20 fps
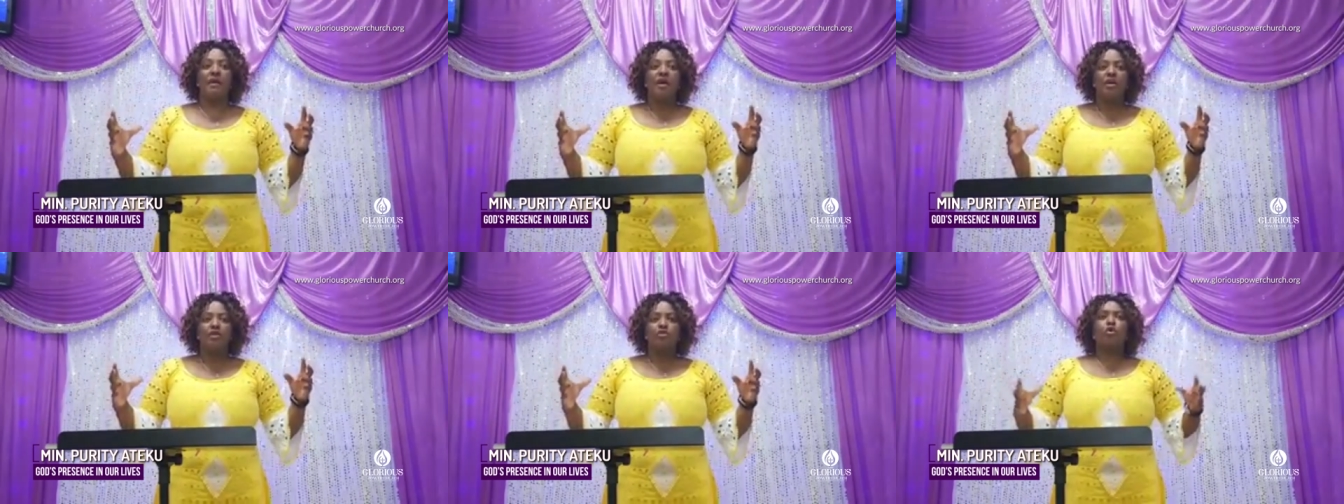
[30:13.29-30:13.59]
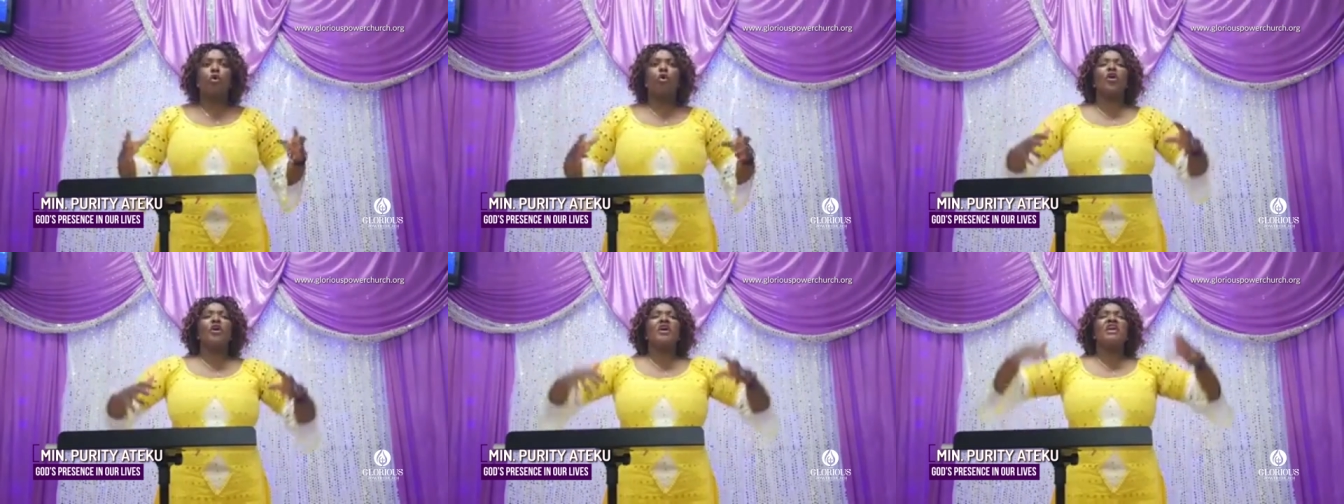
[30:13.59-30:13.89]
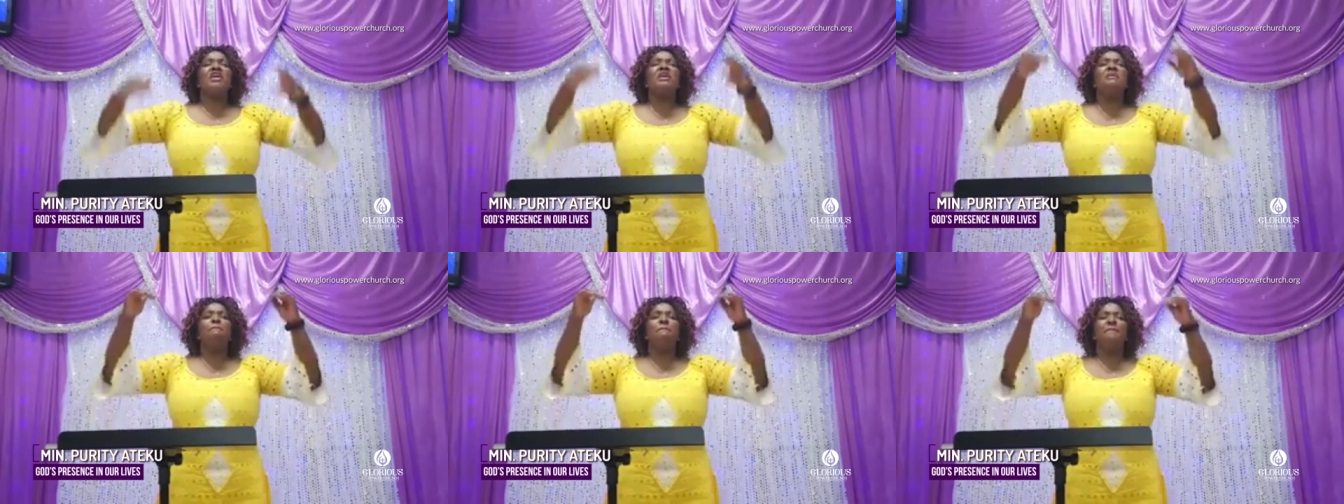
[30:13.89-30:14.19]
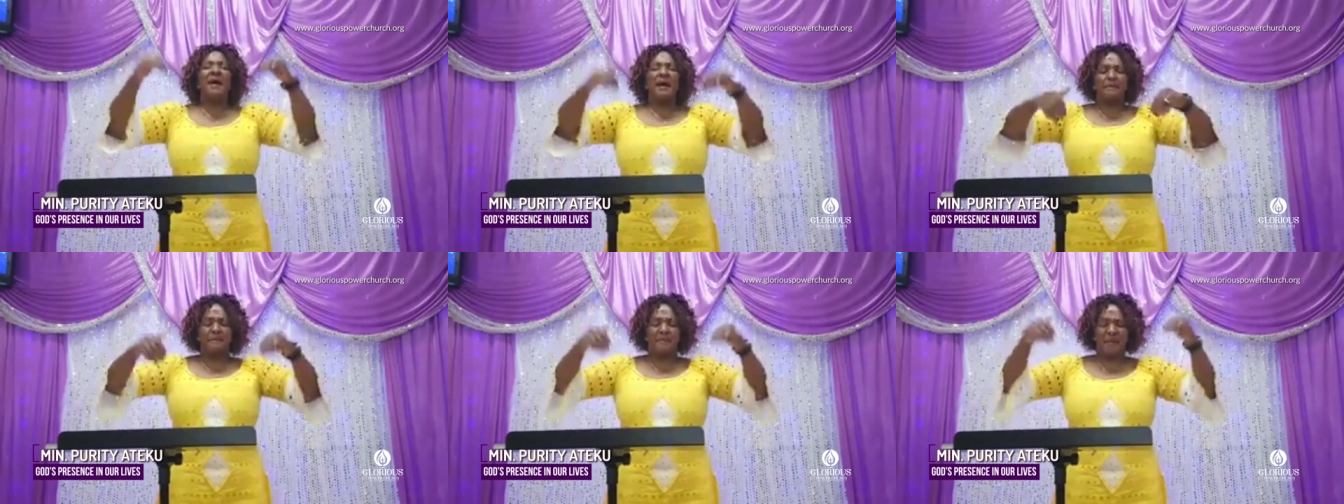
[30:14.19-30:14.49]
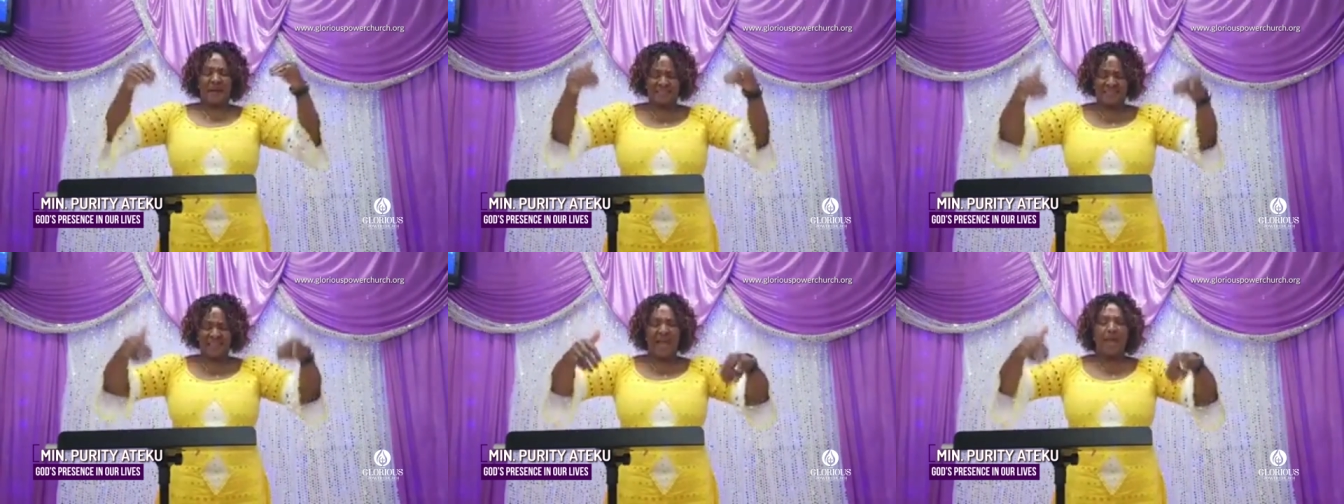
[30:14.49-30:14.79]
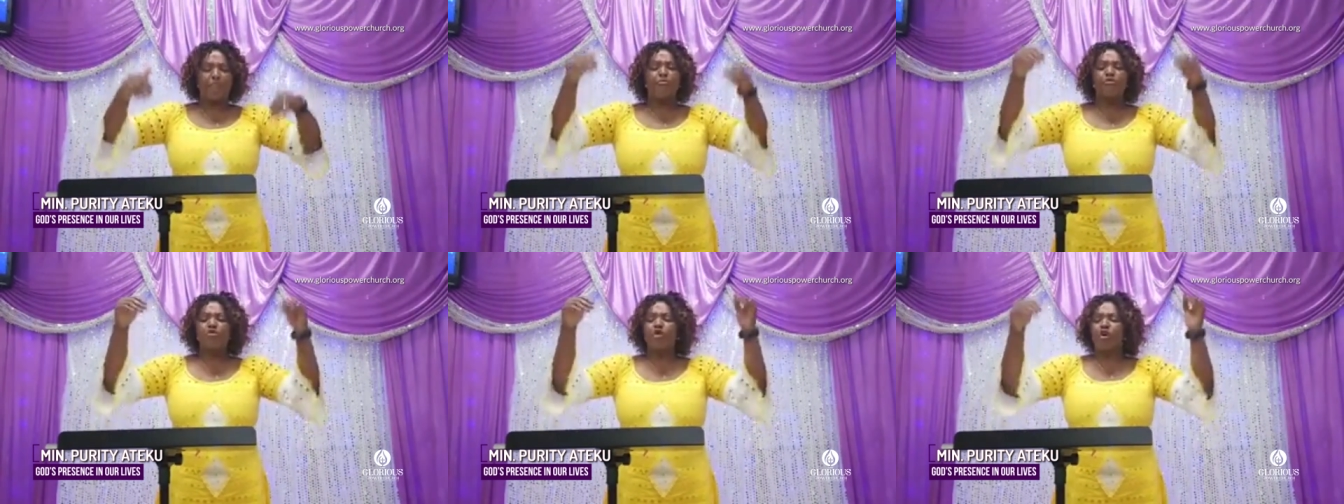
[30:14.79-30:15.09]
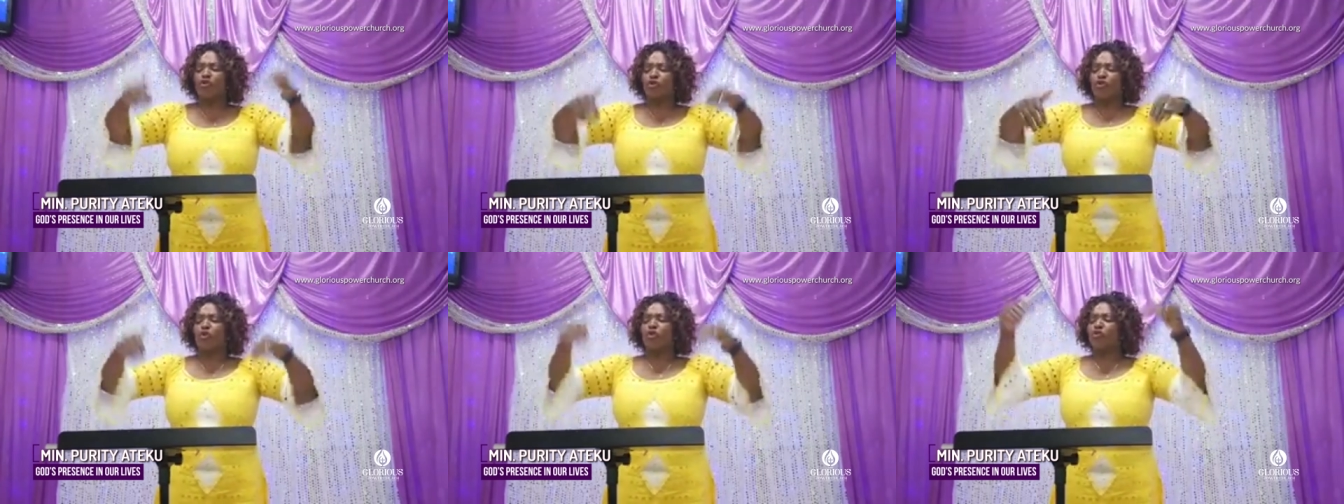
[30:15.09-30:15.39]
Mm. So he purposed, I'm
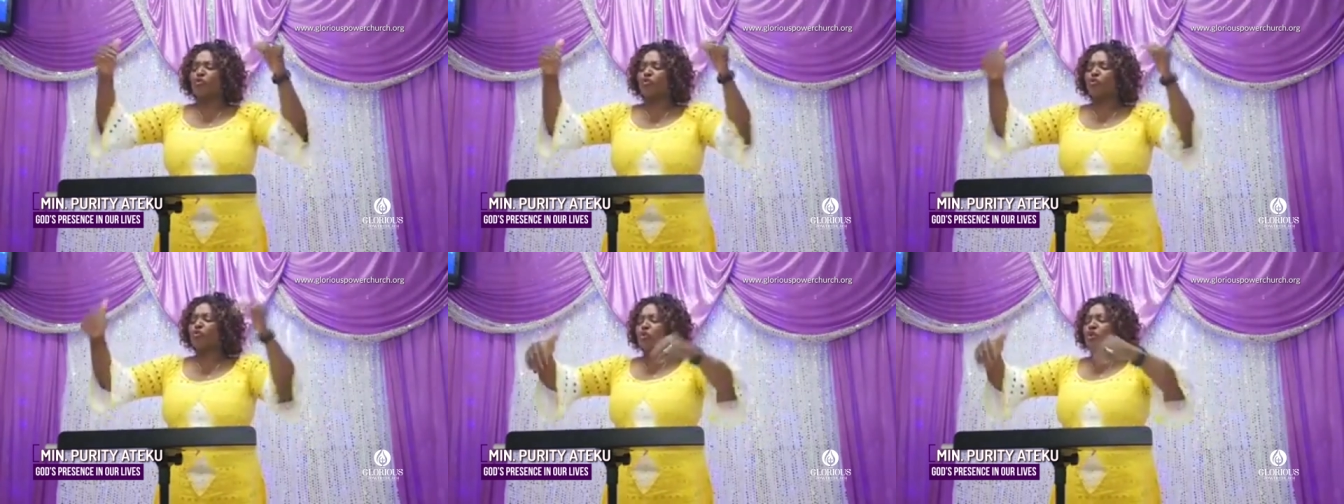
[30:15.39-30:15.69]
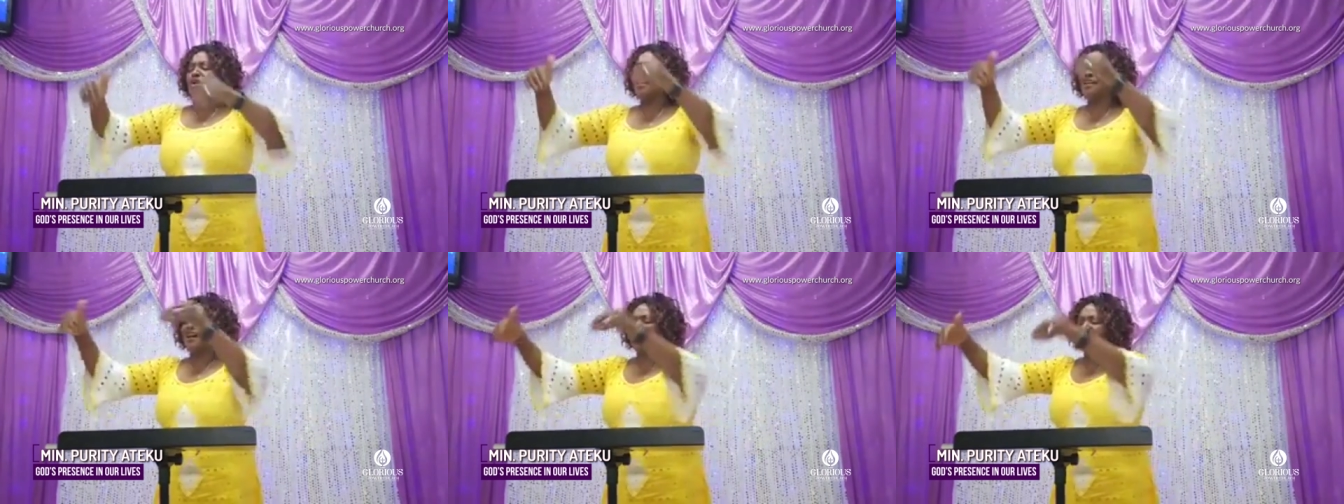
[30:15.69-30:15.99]
not going to look